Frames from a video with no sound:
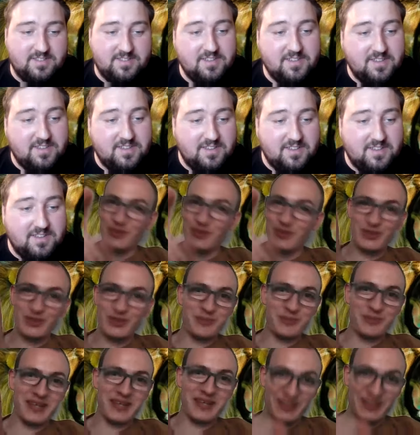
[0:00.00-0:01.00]
And soon to
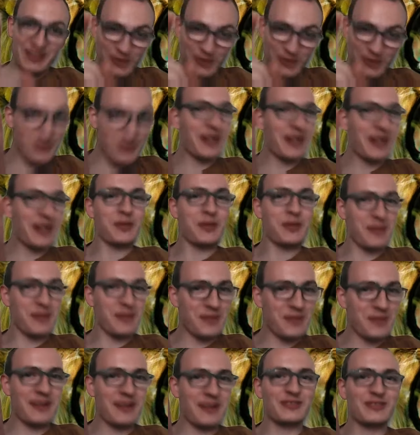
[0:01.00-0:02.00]
be two
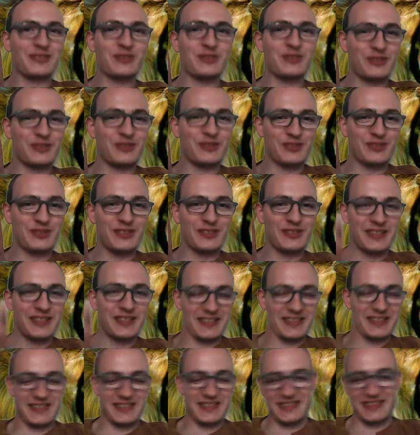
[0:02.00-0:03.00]
NLP masters.
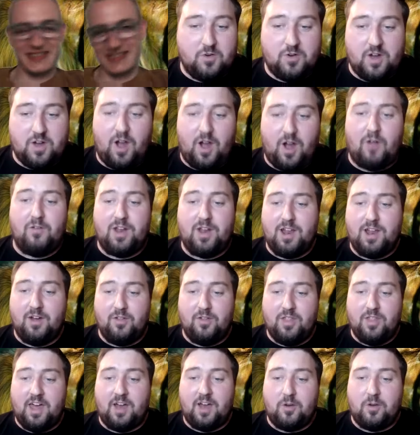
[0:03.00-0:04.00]
Because you're currently
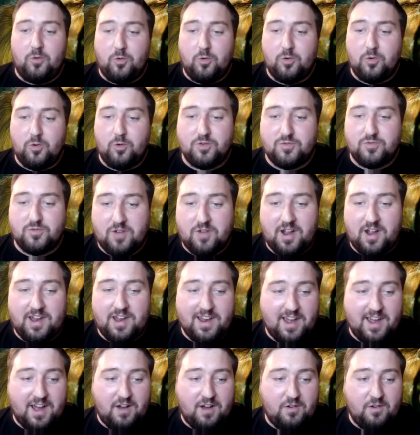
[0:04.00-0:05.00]
on that course right
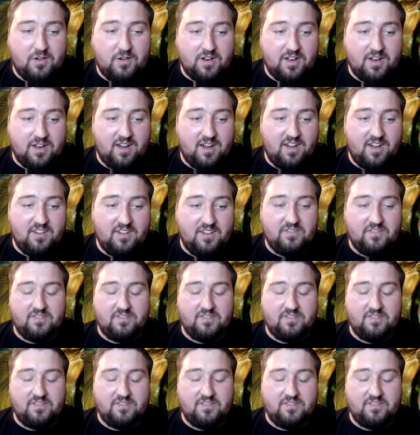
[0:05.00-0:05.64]
now, and I've